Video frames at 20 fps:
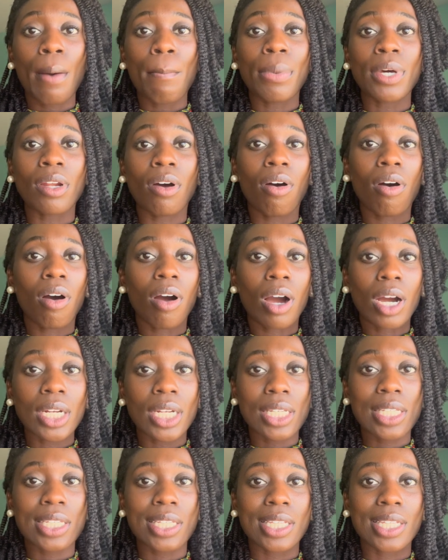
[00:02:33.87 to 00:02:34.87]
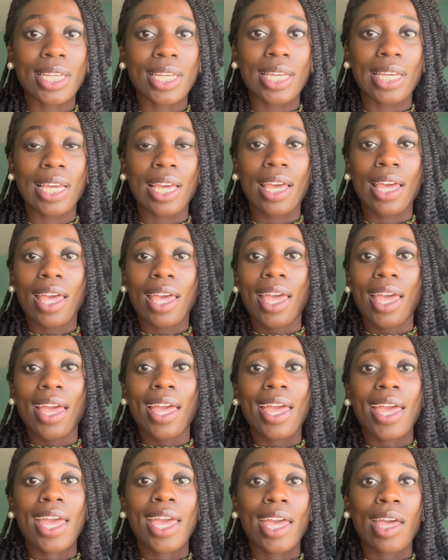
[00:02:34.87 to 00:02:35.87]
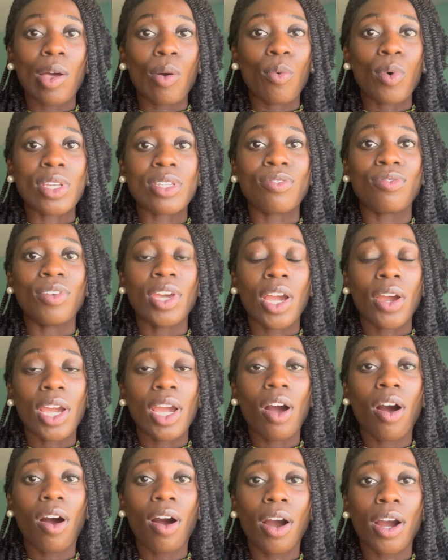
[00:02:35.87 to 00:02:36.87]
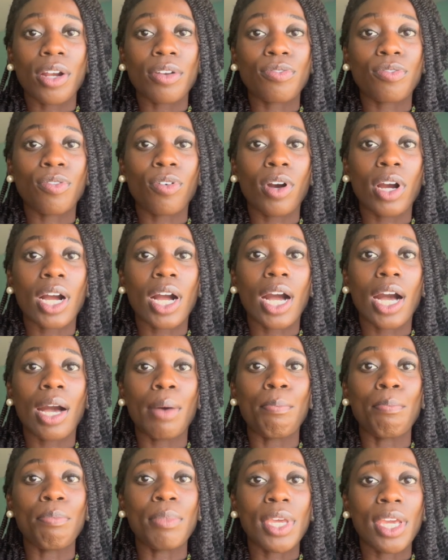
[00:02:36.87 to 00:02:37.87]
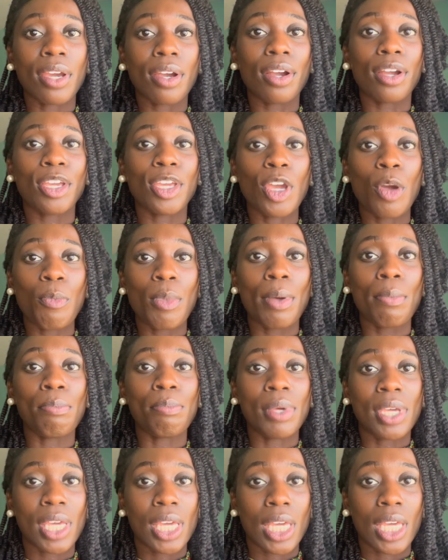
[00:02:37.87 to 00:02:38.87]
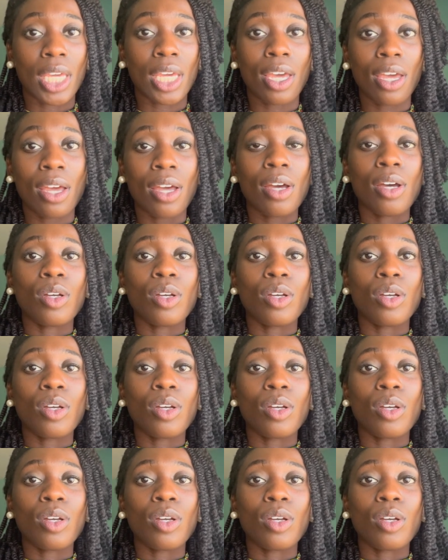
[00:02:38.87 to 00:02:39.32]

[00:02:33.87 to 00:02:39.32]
But honestly, it was very hard for a mere human being